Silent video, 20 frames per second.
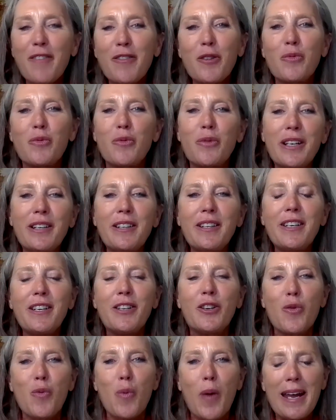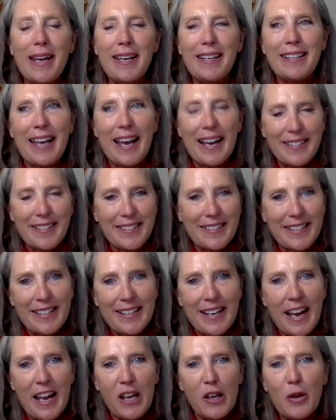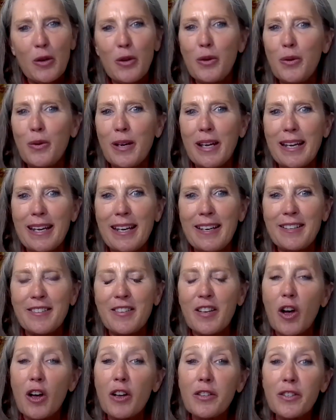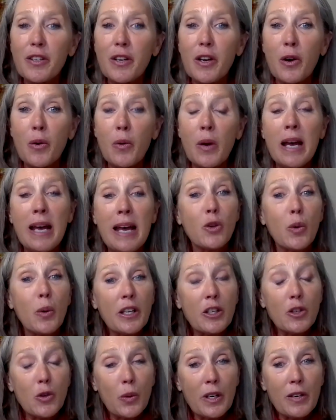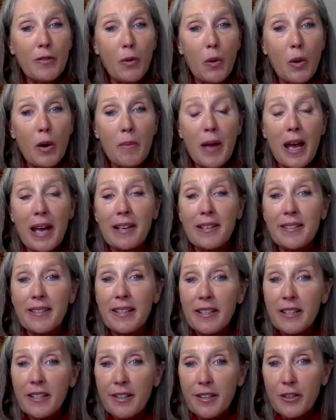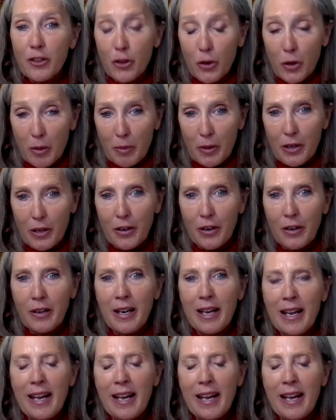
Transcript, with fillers: have a really great guest today who is also a 2024 magazine contributor.